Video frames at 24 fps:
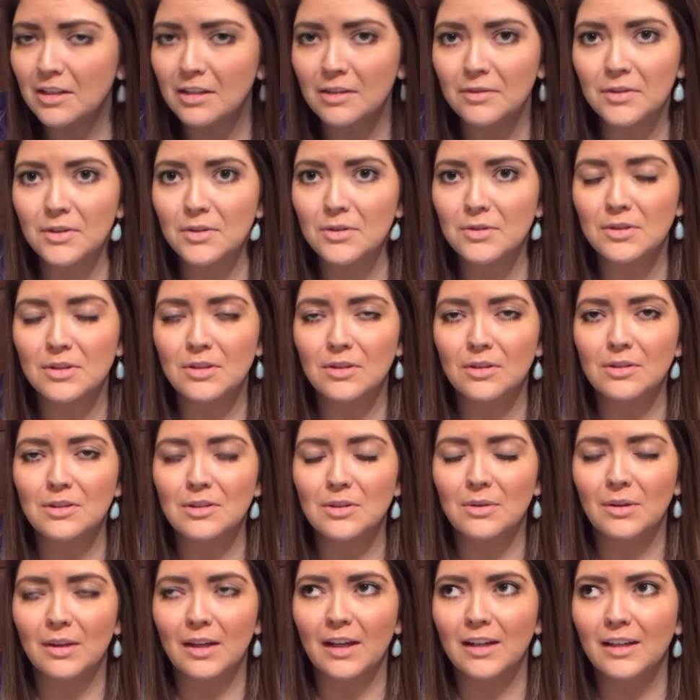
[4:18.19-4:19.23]
if you still
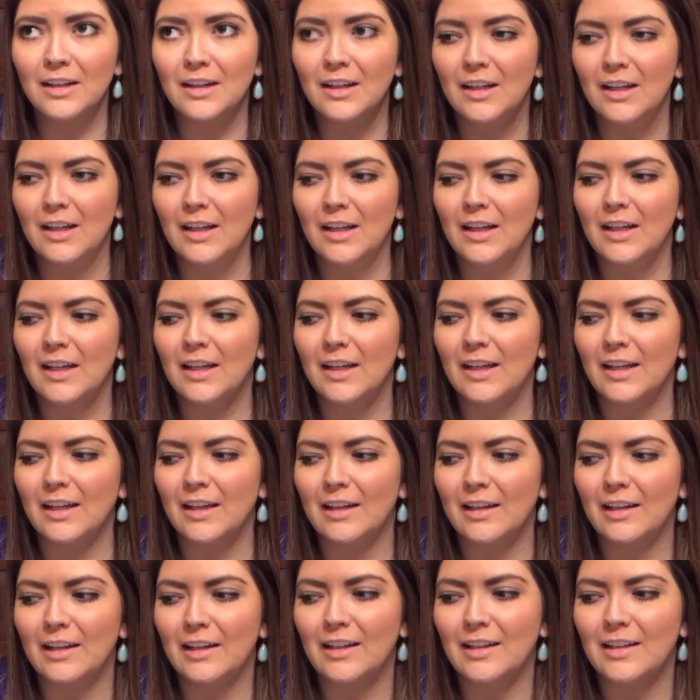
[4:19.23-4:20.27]
do that,
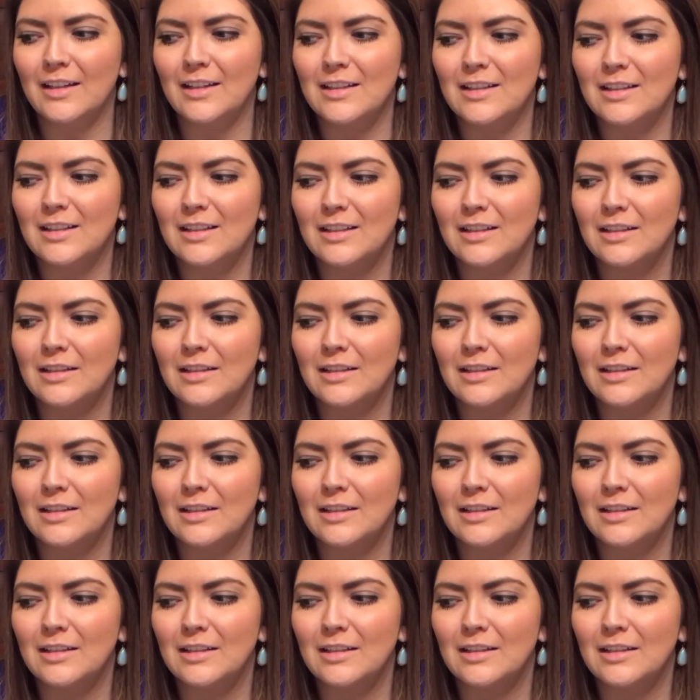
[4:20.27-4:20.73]
and